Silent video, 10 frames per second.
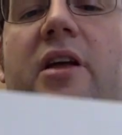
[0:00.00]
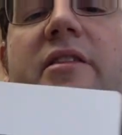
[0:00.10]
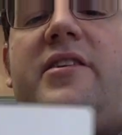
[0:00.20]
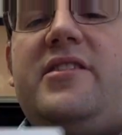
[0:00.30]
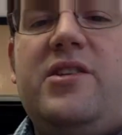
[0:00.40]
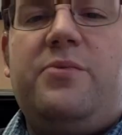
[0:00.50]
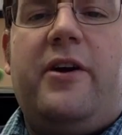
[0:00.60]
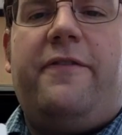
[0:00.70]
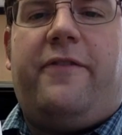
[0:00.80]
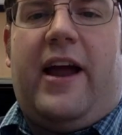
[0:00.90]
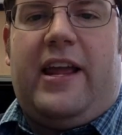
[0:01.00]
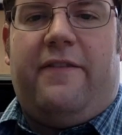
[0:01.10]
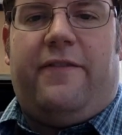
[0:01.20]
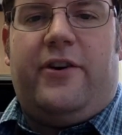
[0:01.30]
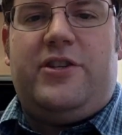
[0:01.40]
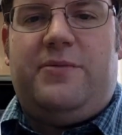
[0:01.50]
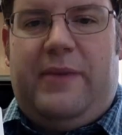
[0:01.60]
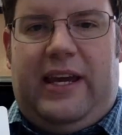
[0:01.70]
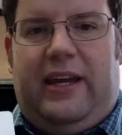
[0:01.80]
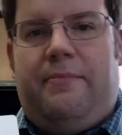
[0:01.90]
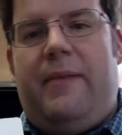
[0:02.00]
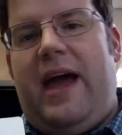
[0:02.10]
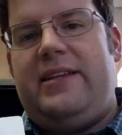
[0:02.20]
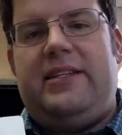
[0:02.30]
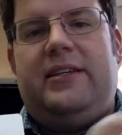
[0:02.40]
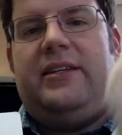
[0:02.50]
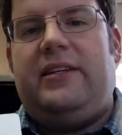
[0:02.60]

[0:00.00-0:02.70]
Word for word: This is where Freddie first met